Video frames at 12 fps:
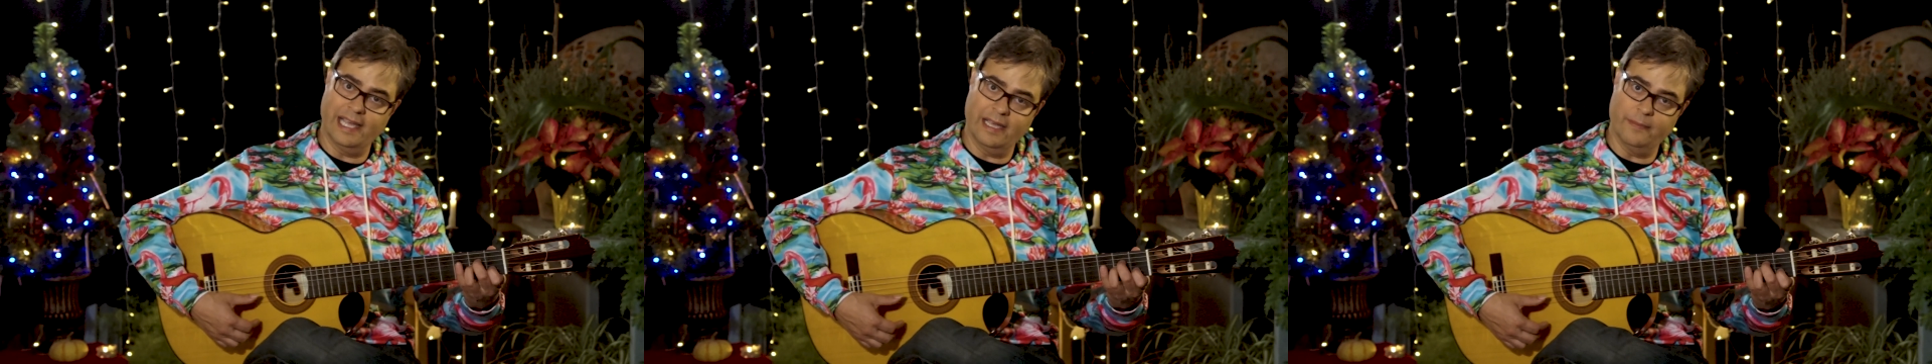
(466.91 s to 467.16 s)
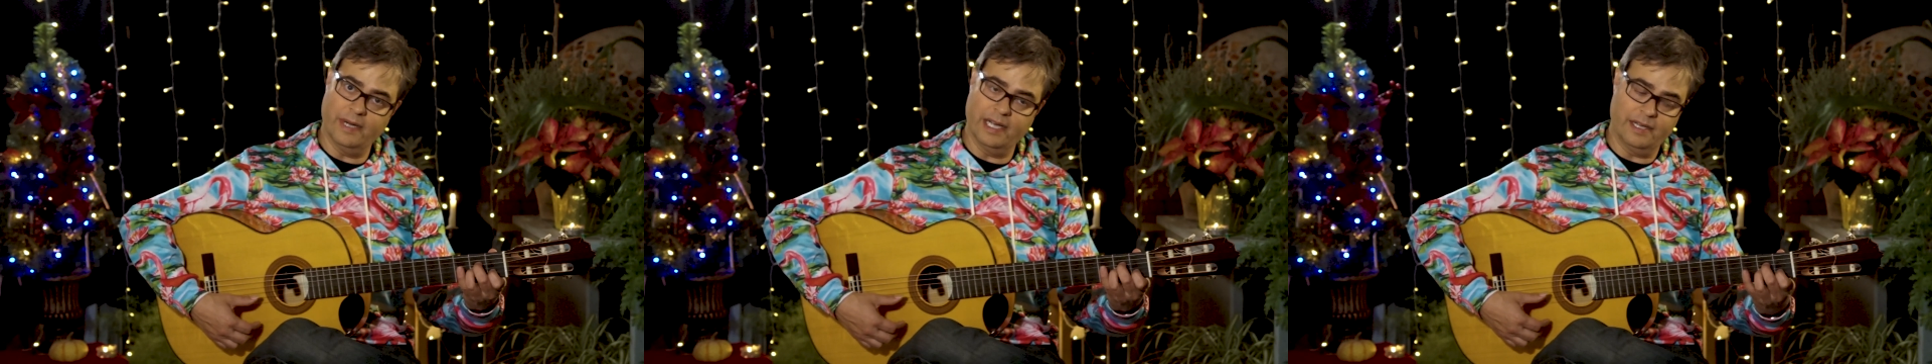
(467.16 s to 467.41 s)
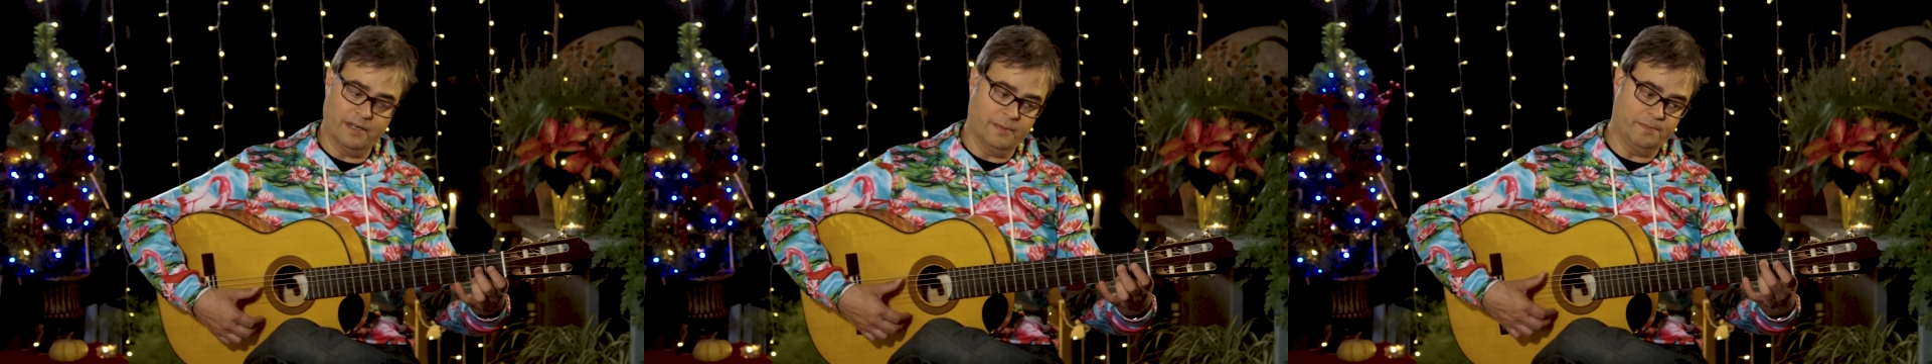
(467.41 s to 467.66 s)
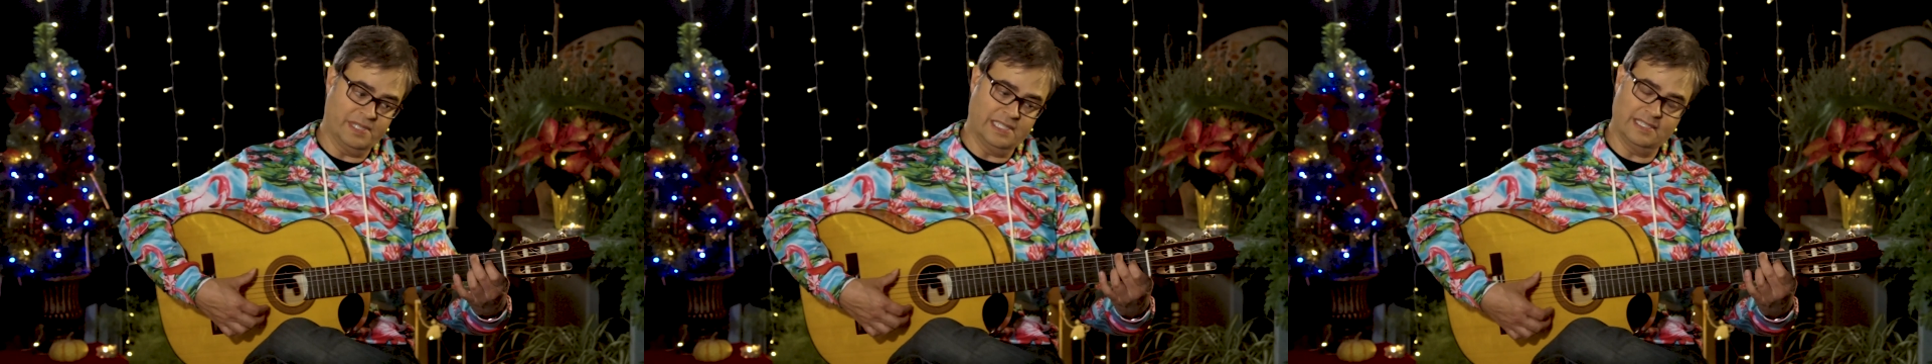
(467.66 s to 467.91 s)
A minor,
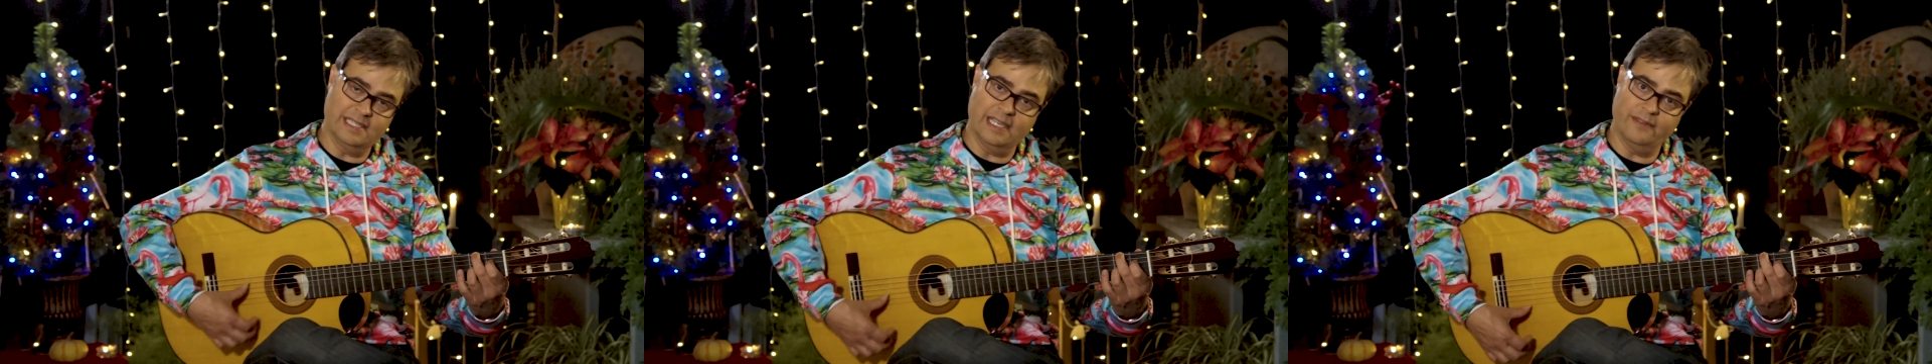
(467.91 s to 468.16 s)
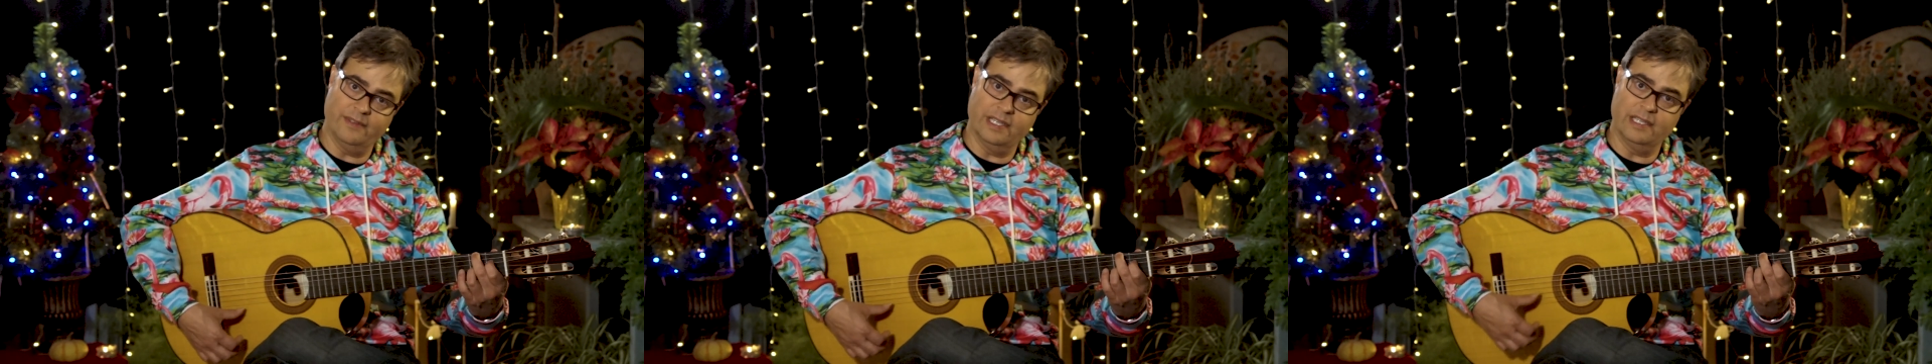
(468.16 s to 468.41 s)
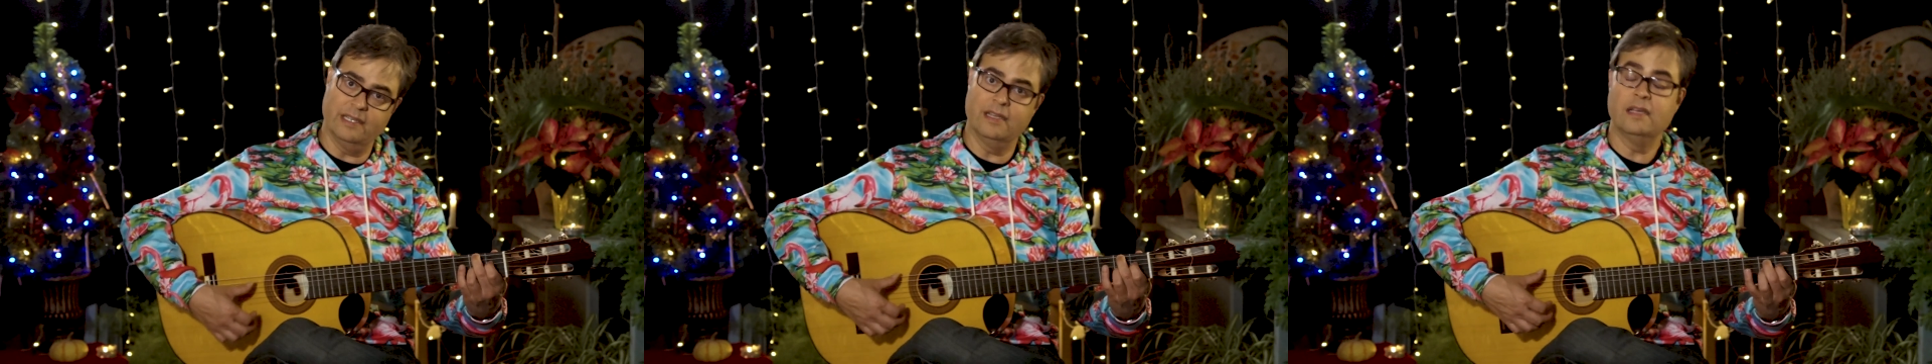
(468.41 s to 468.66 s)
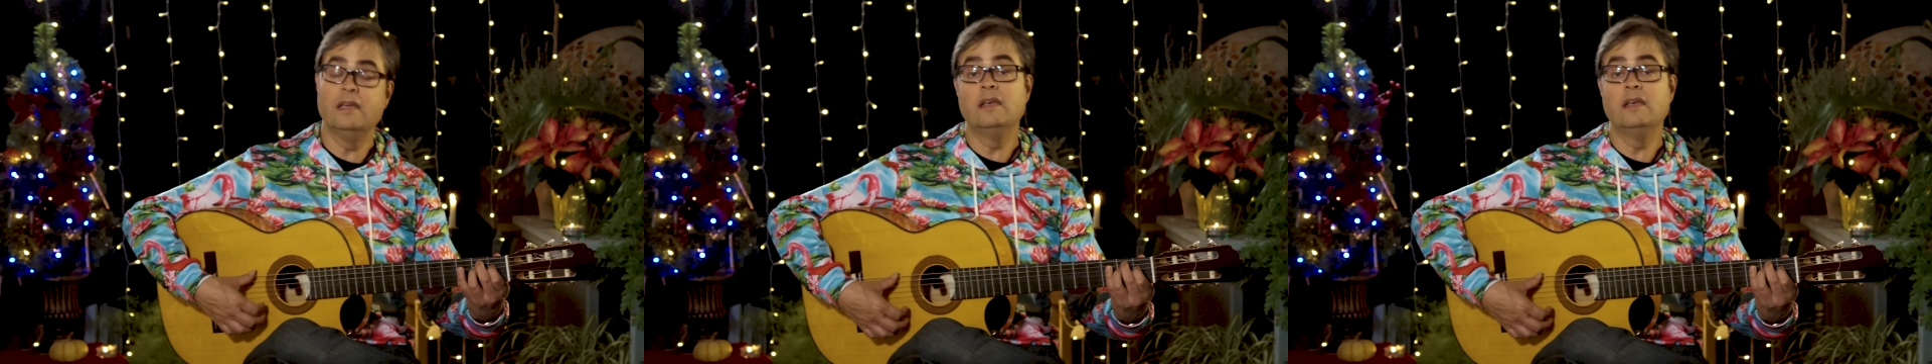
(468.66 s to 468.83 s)
B7,